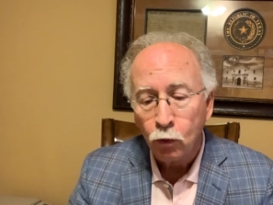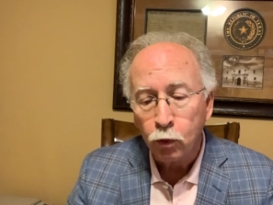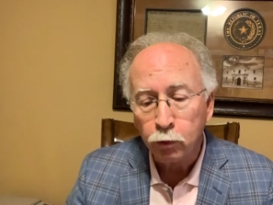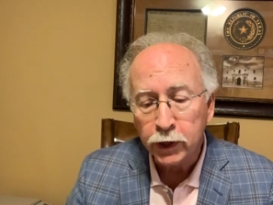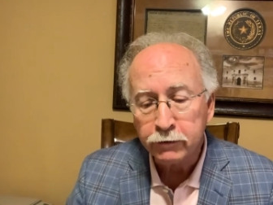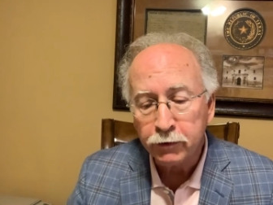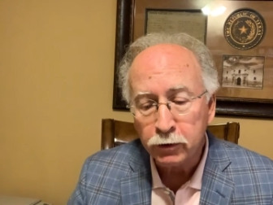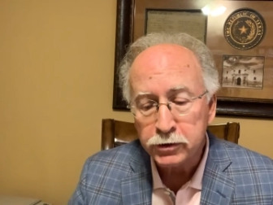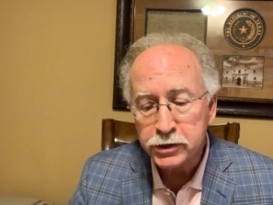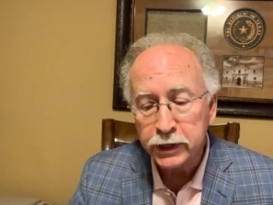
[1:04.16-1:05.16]
We're really
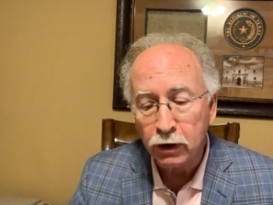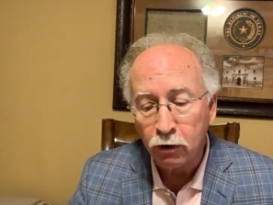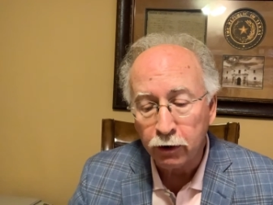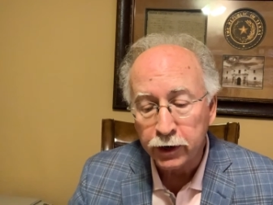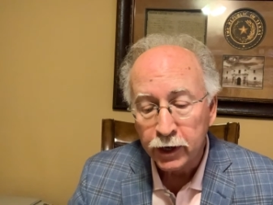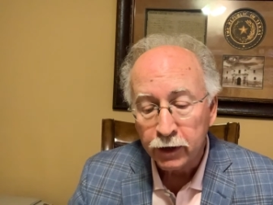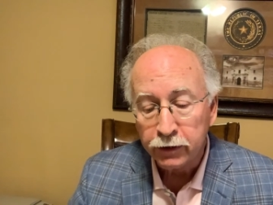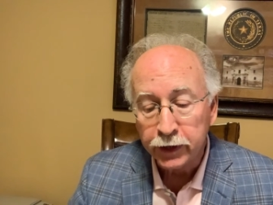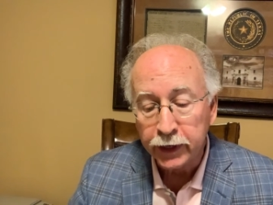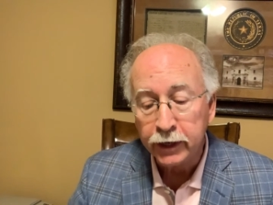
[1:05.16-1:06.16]
focusing on
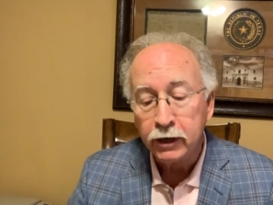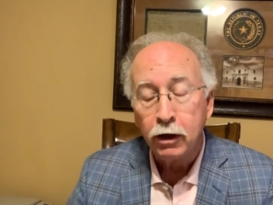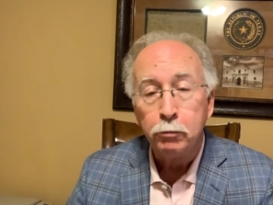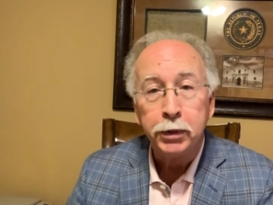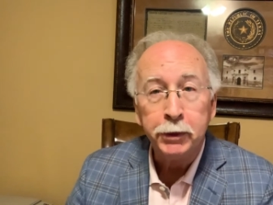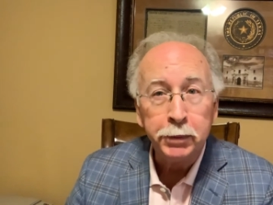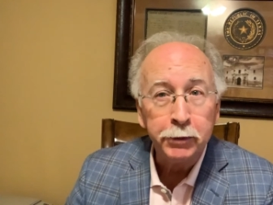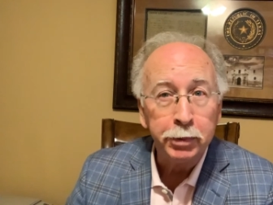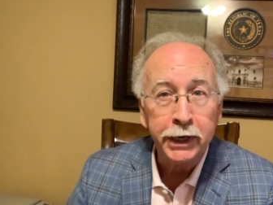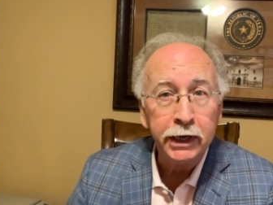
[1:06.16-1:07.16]
the
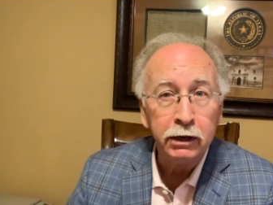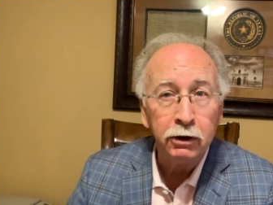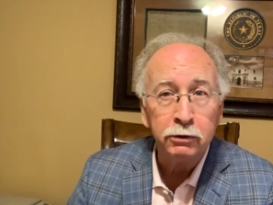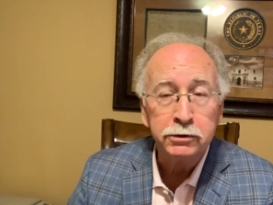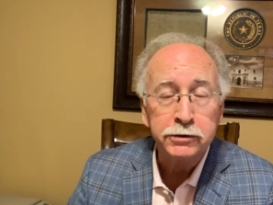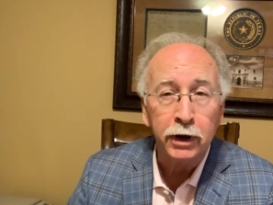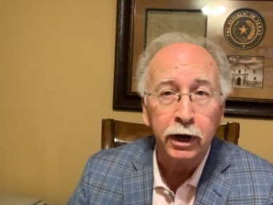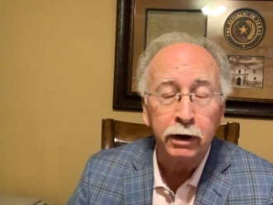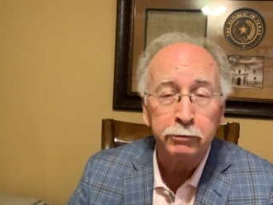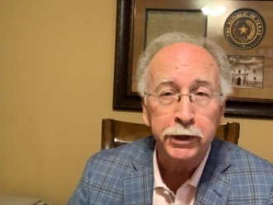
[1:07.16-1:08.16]
PPP loans uh,